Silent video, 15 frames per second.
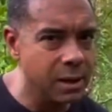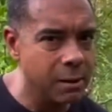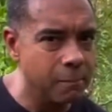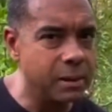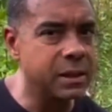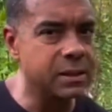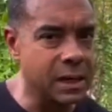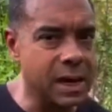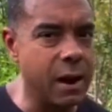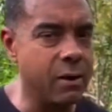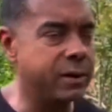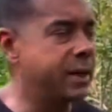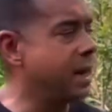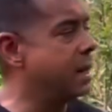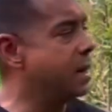Because I
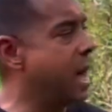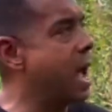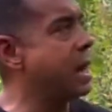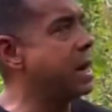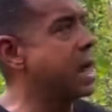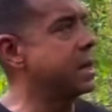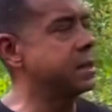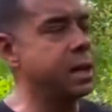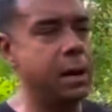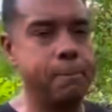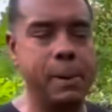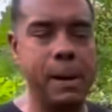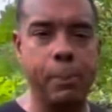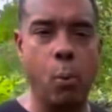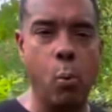guarantee 9 out of 10
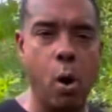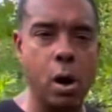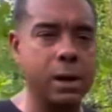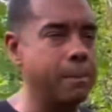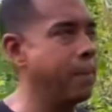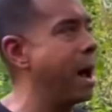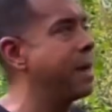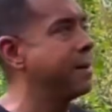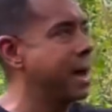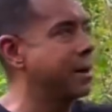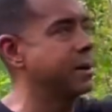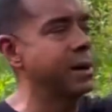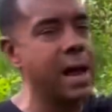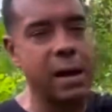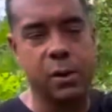people walking by now, you're
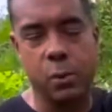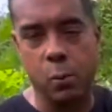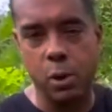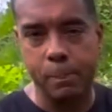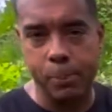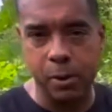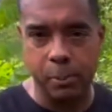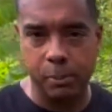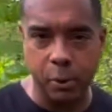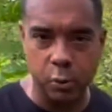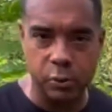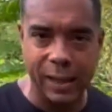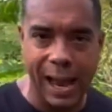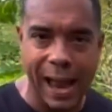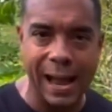not going to want to put a blue
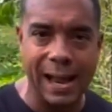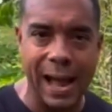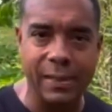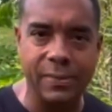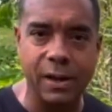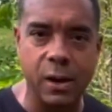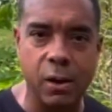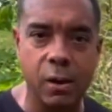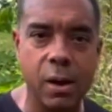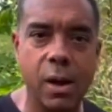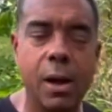tag out there,